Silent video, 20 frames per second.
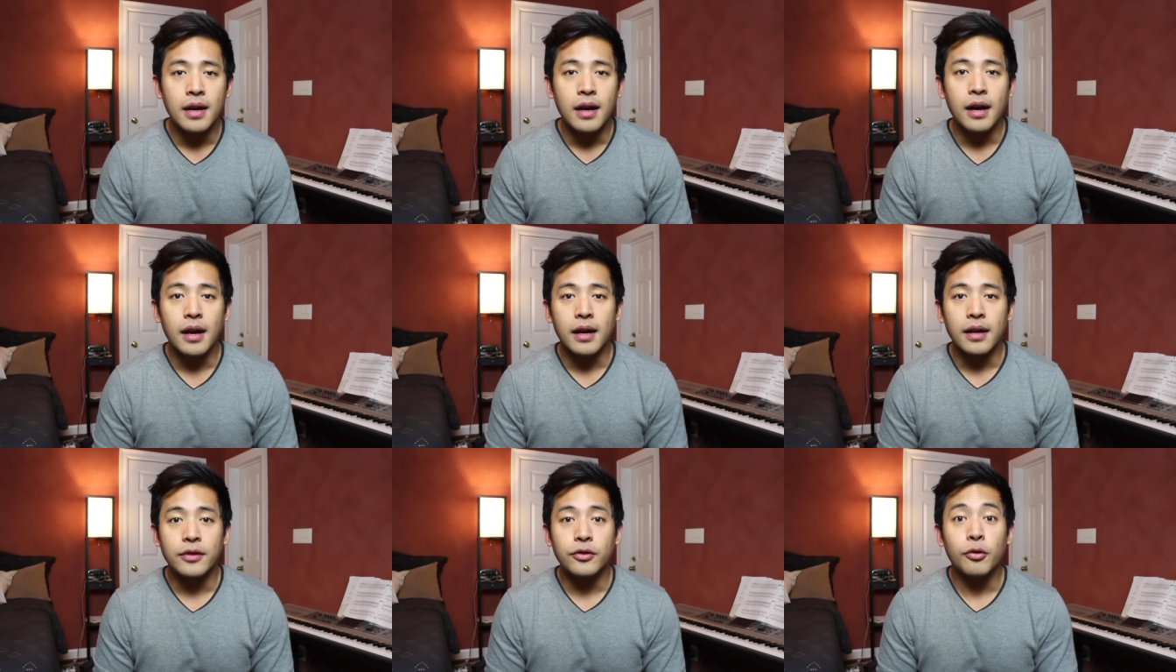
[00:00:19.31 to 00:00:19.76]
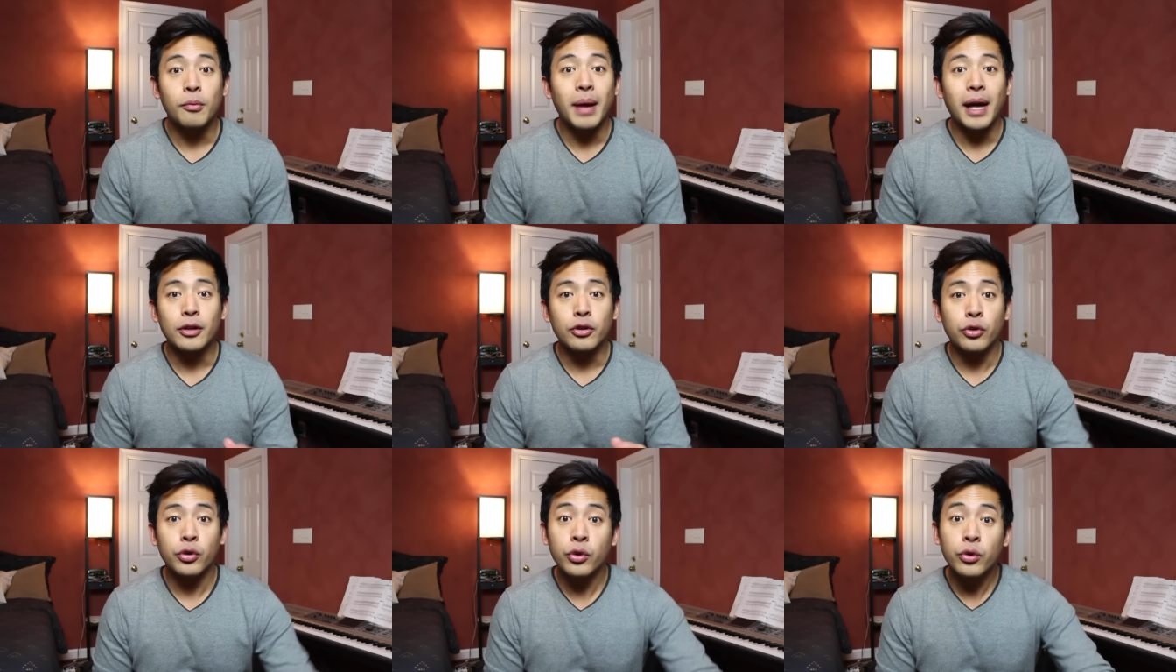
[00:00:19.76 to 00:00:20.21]
Uh, no
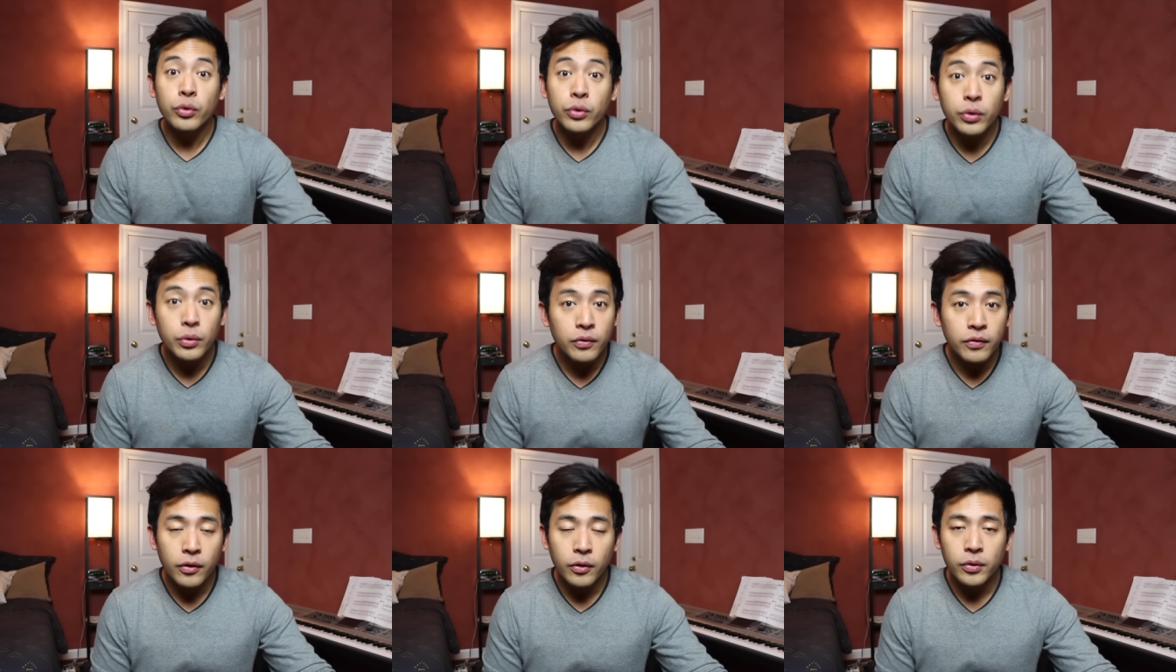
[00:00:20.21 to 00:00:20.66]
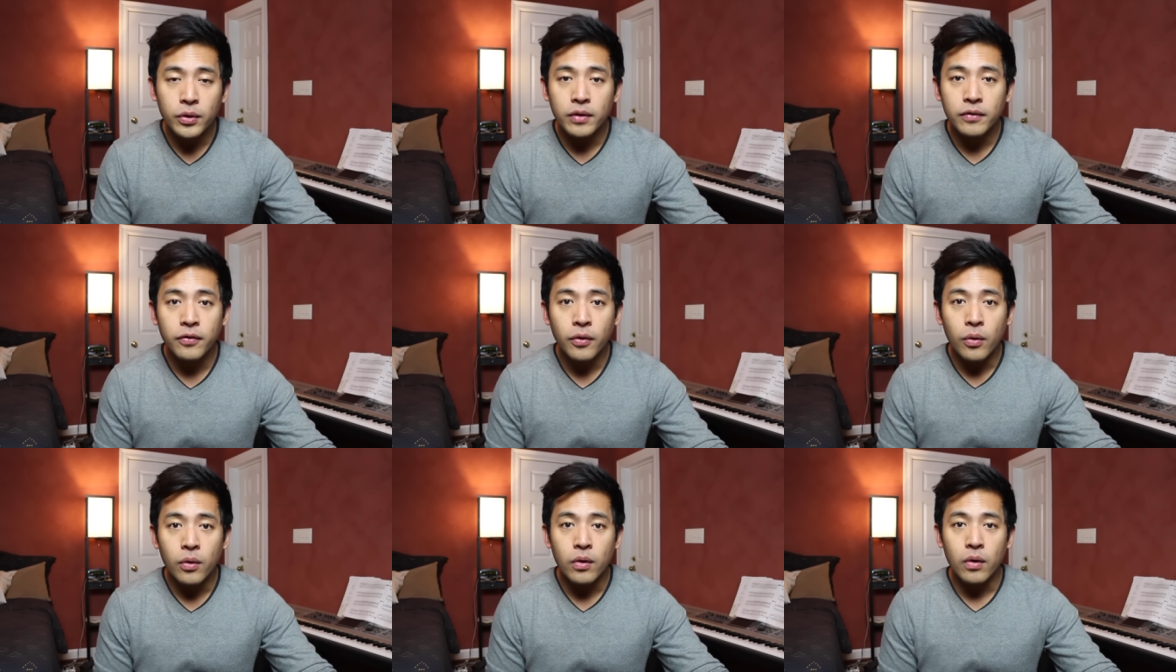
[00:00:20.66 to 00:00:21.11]
matter who you
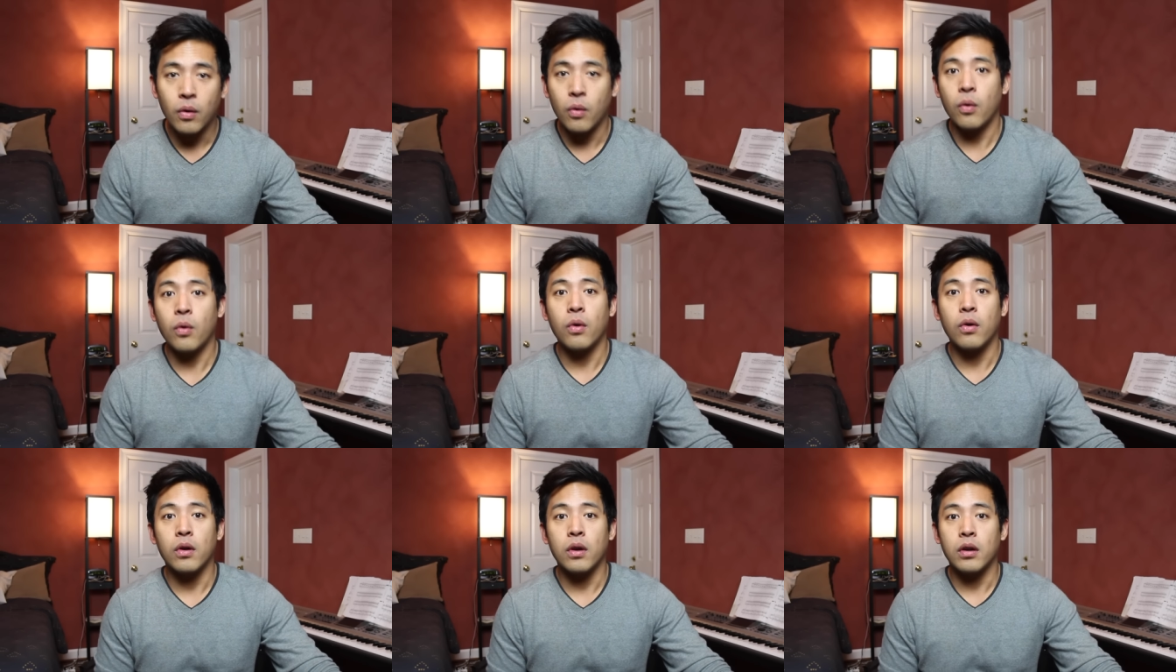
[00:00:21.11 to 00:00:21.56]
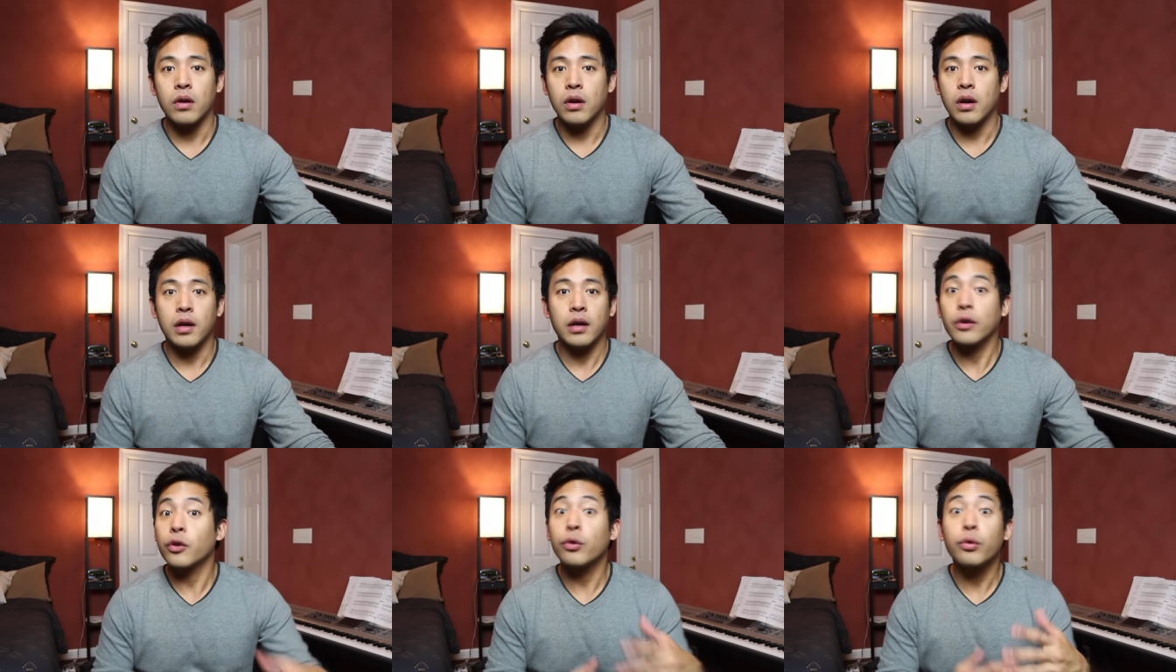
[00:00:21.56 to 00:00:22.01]
voted for or uh,